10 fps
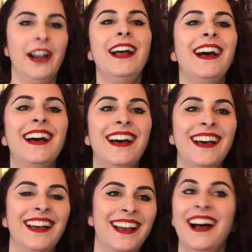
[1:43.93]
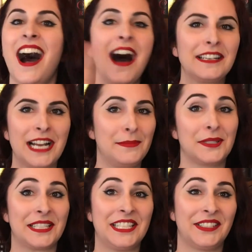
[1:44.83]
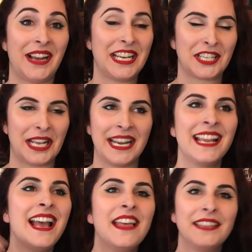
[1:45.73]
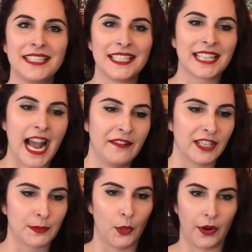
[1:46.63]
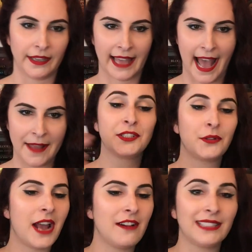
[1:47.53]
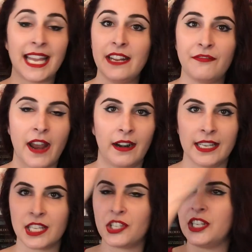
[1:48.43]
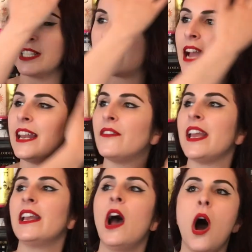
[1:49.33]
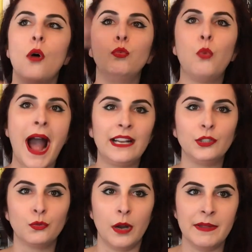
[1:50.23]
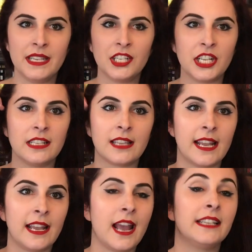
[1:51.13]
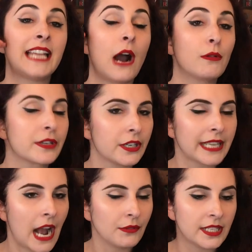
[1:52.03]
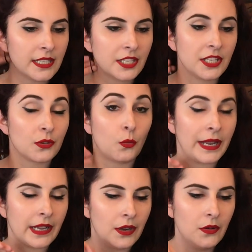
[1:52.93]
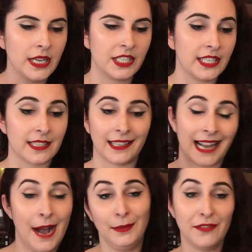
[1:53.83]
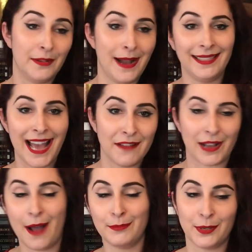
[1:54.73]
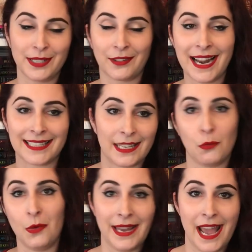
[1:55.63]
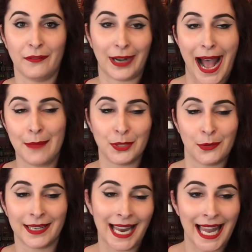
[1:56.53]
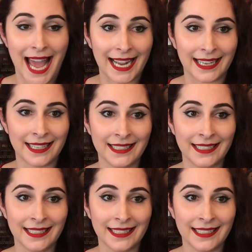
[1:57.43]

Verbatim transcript: Odd couple situation. This is kind of exploring that. So you have Lady Ferris. She is kind of a wild woman. She's a dowager countess. She's a widow. And she's like, I'm living my life. I'm doing crazy. Whatever. I'm doing what I like.